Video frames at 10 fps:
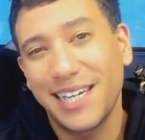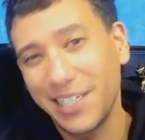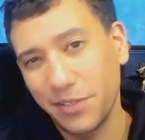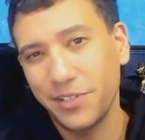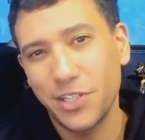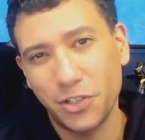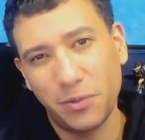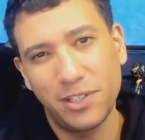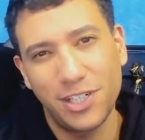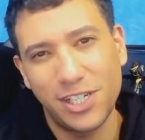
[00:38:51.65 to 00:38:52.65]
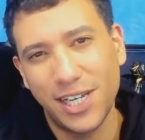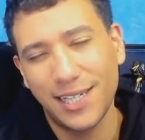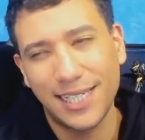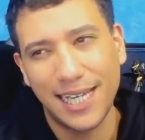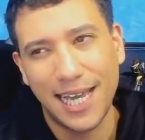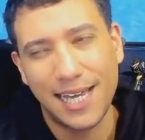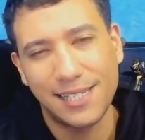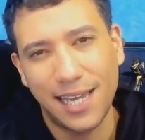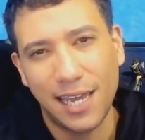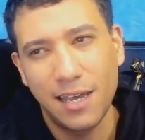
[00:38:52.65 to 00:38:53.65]
individual, and she certainly has
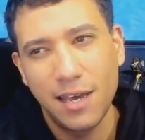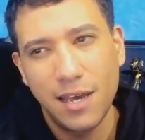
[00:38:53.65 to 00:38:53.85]
a